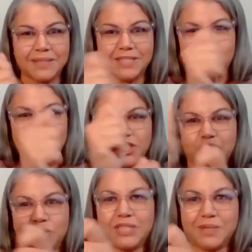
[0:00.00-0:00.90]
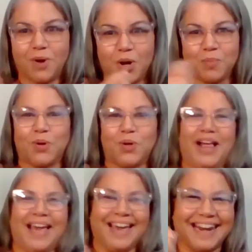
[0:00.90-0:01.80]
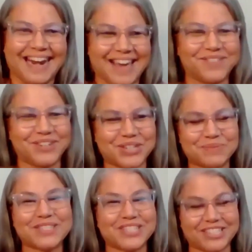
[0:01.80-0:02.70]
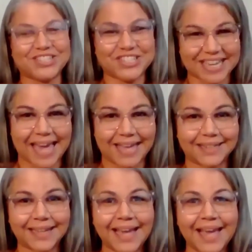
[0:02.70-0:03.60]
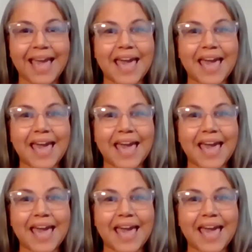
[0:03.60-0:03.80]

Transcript: chiseled in marble, and never to be touched again.